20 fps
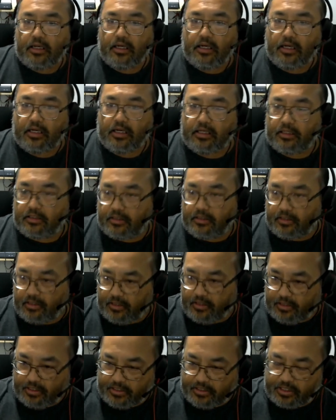Uh,
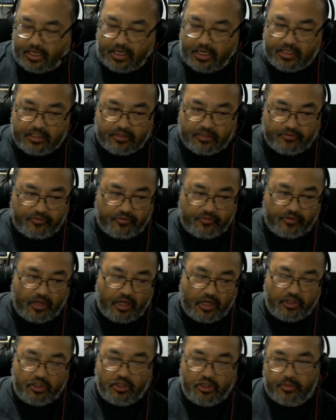these kinds of
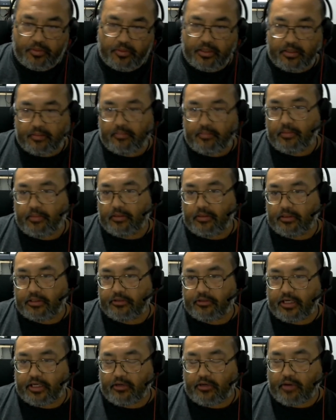non-human
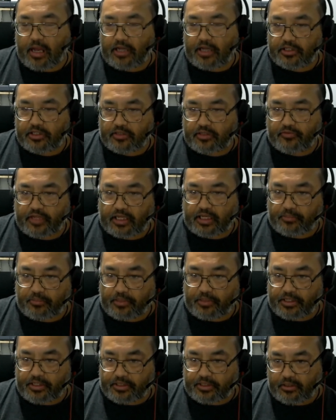military interactions have taken
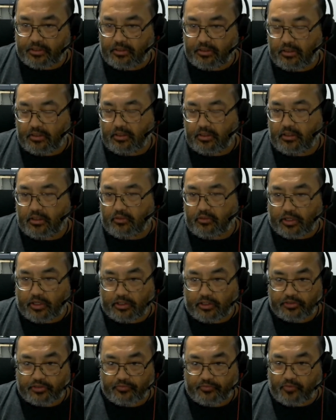place at
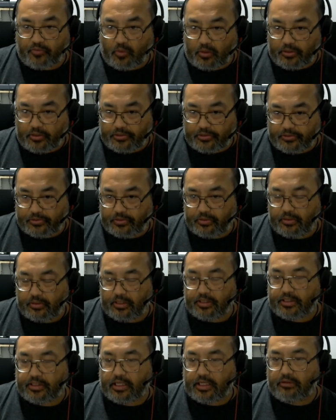Rendlesham Forest,
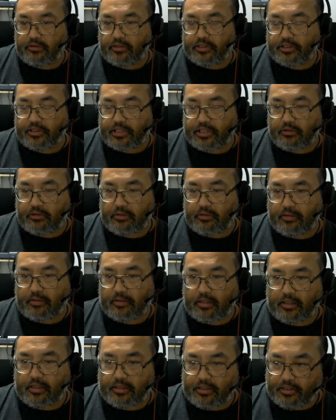et cetera,
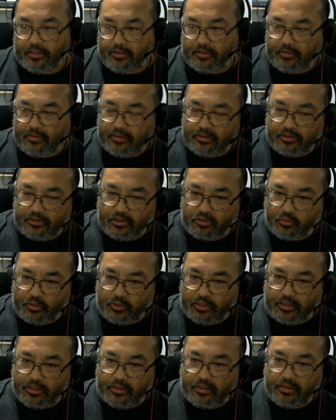near the
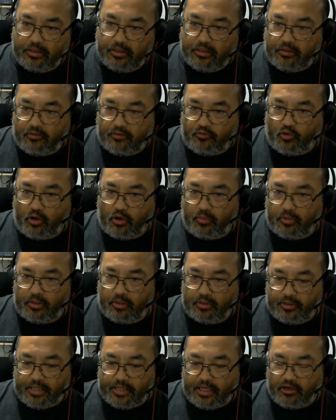twin
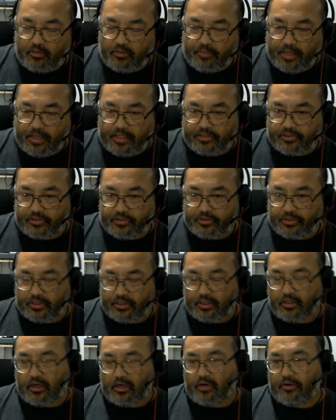former NATO bases,
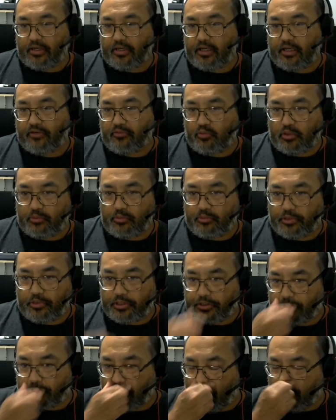RAF
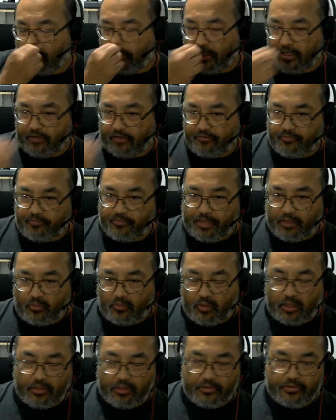Woodbridge and RAF
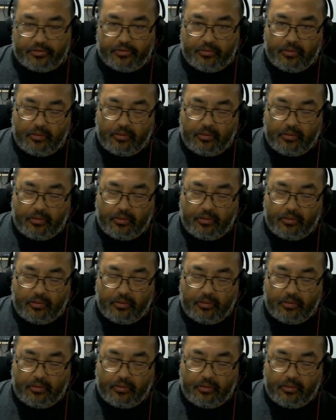Bentwaters.